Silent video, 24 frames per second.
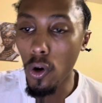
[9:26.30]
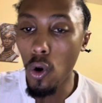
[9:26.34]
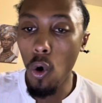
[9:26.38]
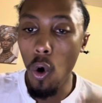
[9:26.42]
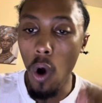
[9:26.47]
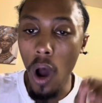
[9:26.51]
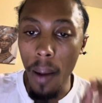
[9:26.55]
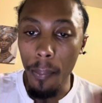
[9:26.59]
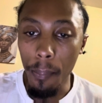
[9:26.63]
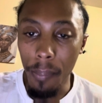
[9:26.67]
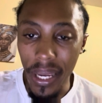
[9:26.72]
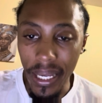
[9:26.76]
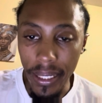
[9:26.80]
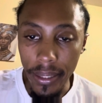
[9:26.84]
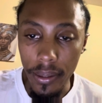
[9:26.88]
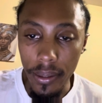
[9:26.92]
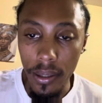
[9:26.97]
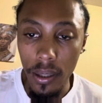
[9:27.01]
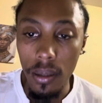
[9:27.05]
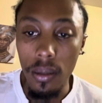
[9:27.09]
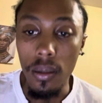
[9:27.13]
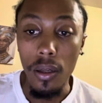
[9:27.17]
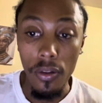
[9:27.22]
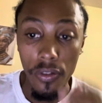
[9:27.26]
are met.
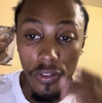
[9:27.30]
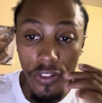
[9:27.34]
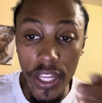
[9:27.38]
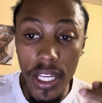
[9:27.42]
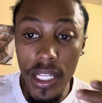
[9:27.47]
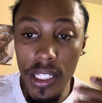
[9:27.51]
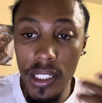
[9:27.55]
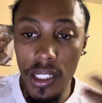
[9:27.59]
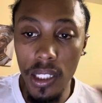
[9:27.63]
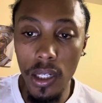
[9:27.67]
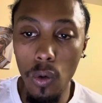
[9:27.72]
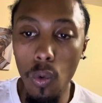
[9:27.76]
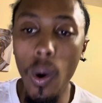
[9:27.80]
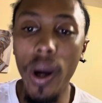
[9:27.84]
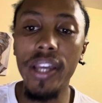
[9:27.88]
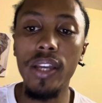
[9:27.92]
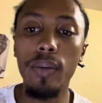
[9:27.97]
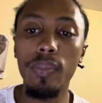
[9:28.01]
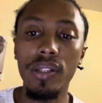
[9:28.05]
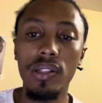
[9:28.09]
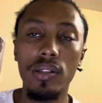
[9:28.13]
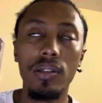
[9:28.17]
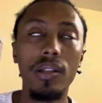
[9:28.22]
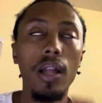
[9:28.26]
These
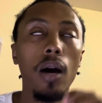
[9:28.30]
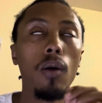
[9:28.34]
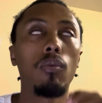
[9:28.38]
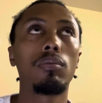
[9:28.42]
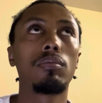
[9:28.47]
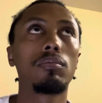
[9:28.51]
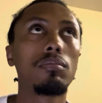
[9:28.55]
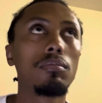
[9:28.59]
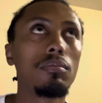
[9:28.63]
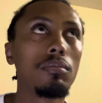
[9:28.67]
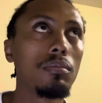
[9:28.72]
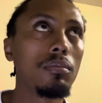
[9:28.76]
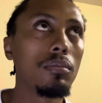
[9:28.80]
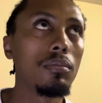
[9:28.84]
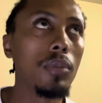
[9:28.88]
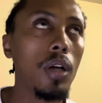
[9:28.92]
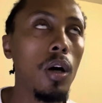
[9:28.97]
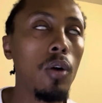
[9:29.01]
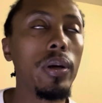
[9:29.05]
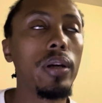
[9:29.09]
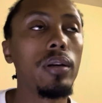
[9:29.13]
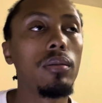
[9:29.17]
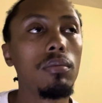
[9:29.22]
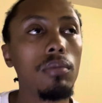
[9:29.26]
requirements, now,
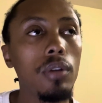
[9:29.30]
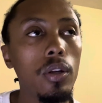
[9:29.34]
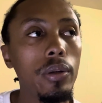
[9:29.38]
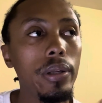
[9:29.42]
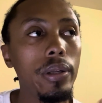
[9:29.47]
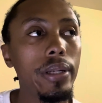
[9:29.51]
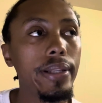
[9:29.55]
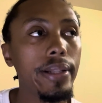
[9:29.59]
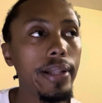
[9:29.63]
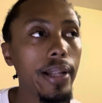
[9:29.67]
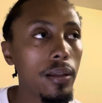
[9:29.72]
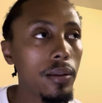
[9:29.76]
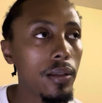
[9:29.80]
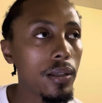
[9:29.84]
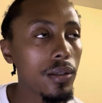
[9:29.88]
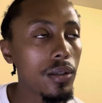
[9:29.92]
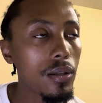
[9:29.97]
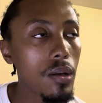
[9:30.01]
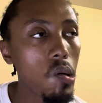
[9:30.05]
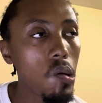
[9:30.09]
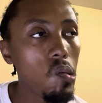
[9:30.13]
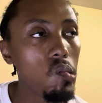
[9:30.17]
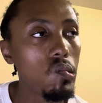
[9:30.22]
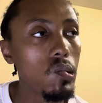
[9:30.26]
okay, look at it like this.
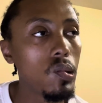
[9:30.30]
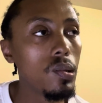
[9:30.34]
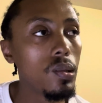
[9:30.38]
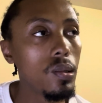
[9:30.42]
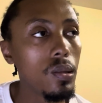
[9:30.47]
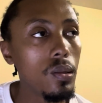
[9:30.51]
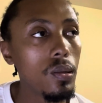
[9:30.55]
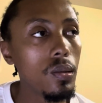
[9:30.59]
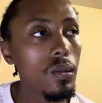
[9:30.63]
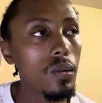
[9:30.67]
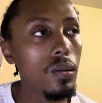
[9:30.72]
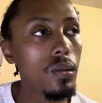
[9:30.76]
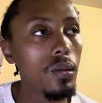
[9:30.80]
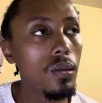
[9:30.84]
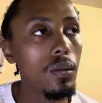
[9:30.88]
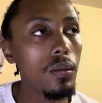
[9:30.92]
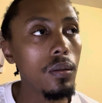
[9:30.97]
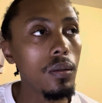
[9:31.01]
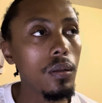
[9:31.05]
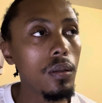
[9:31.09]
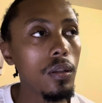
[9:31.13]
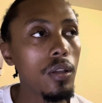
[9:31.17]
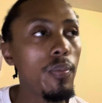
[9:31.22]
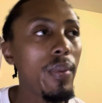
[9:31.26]

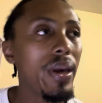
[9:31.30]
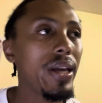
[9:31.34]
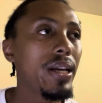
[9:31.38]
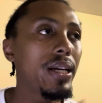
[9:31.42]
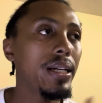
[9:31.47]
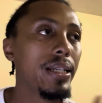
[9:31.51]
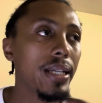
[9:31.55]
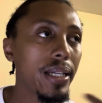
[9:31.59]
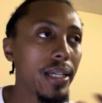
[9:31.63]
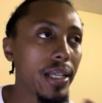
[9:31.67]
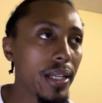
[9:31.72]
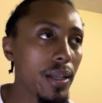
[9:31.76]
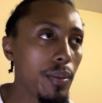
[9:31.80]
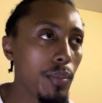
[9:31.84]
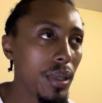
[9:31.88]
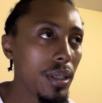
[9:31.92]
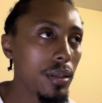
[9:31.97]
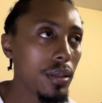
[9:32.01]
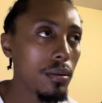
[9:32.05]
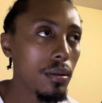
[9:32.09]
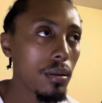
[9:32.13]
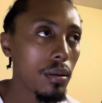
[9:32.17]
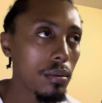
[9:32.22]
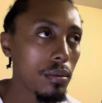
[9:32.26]
You make an agreement,